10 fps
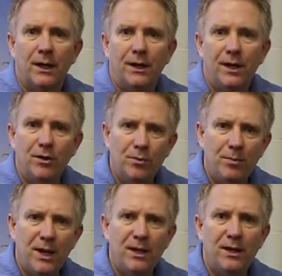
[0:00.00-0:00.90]
Now, you
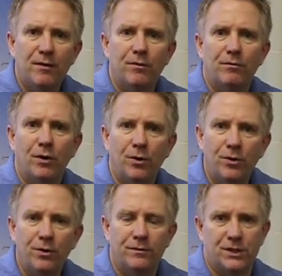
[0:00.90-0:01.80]
may never have
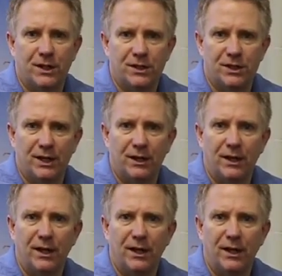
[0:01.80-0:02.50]
heard of Stuxnet,